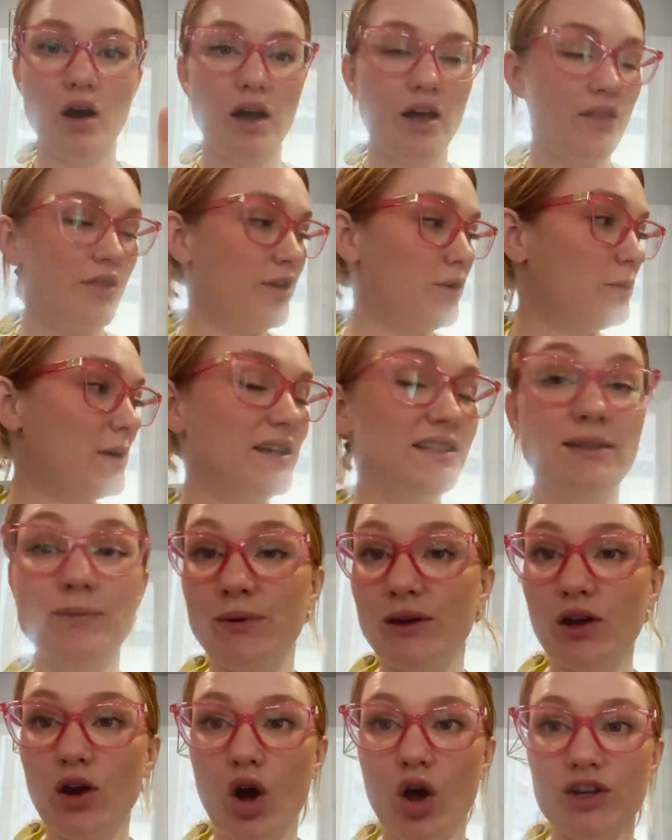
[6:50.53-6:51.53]
The
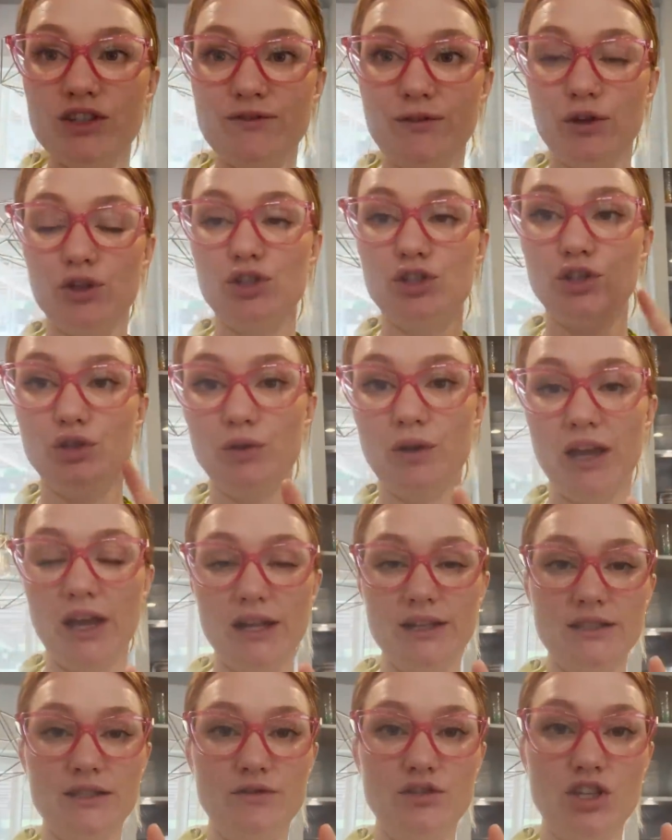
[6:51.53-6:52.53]
recipe calls for 2
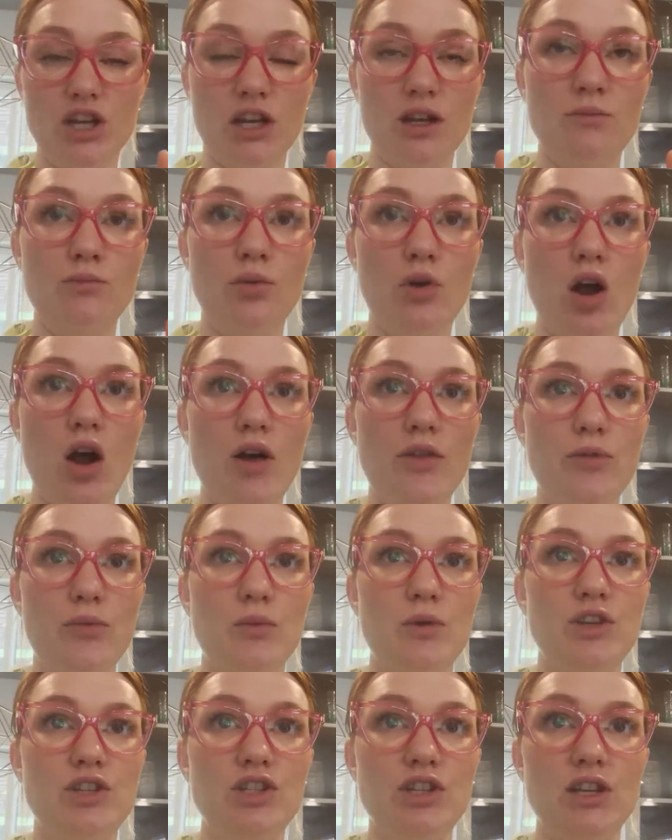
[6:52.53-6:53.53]
cans of chicken broth,
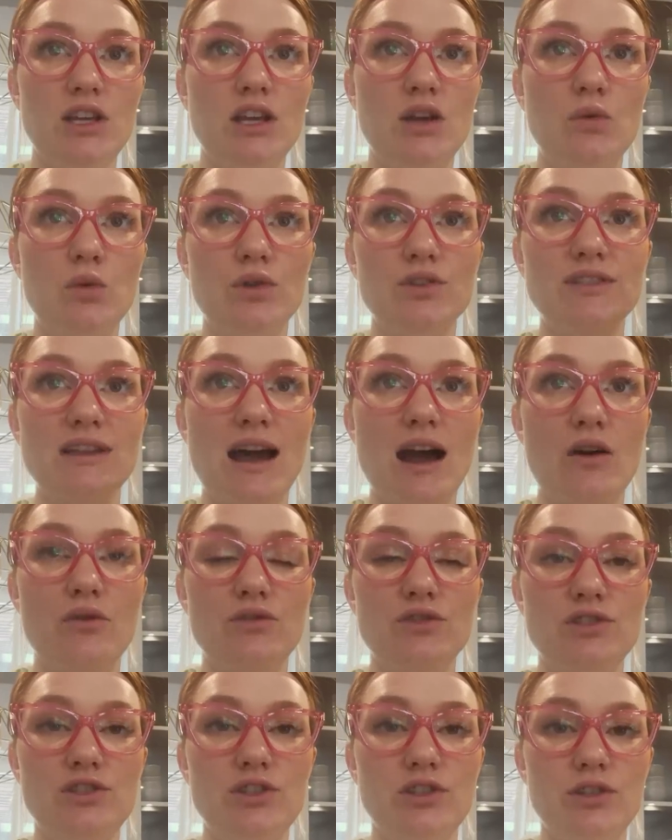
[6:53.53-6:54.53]
which equals
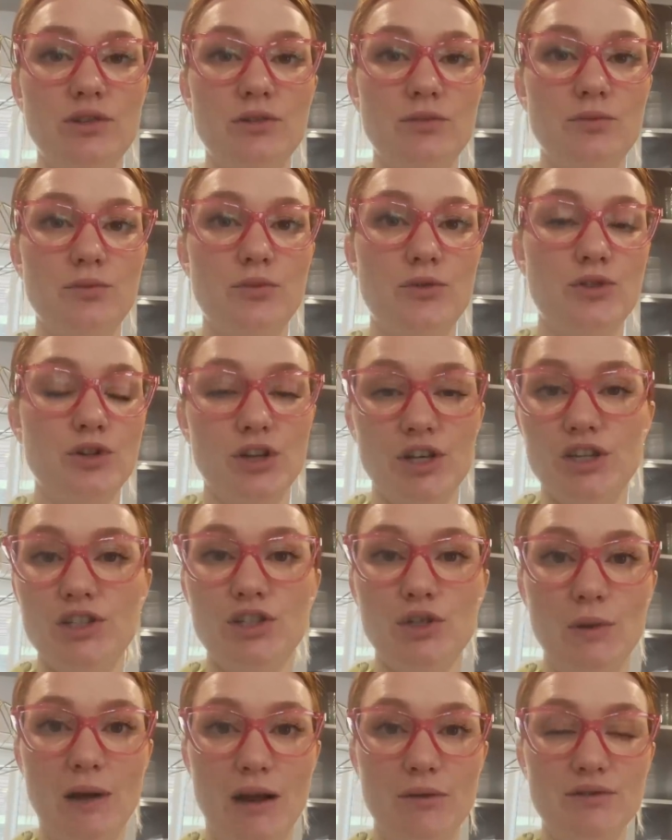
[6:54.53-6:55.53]
out to
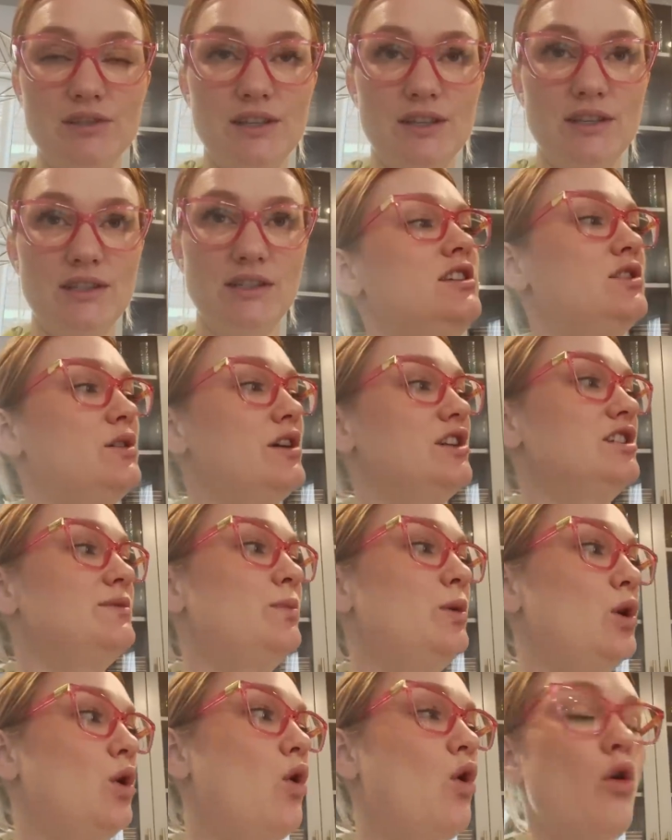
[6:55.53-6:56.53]
32 ounces. So I
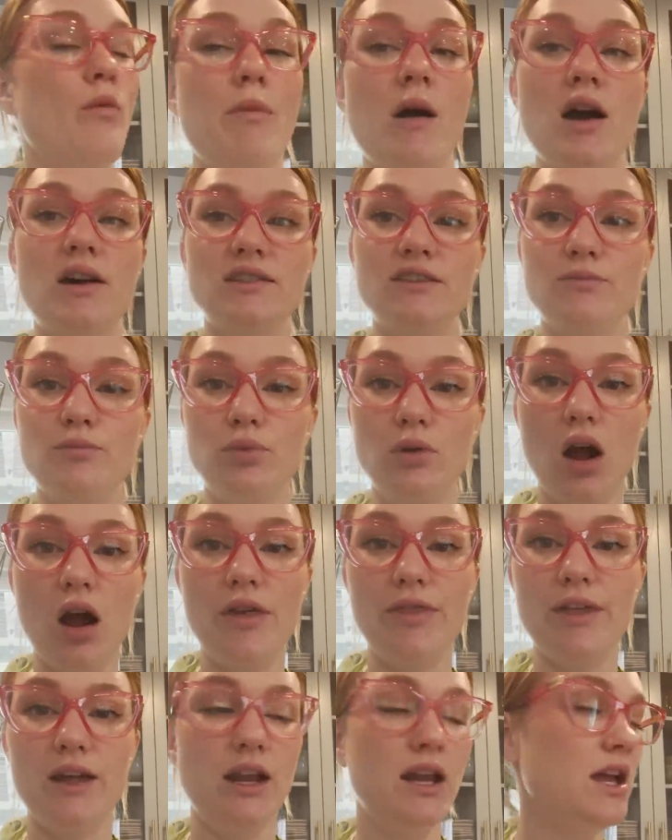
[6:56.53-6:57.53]
just put a whole box of
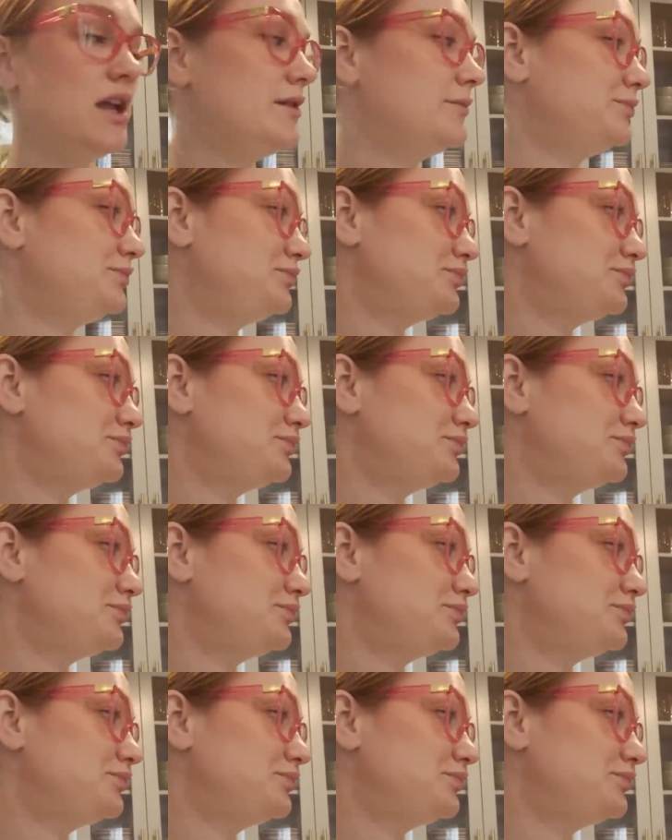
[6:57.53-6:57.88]
broth in it.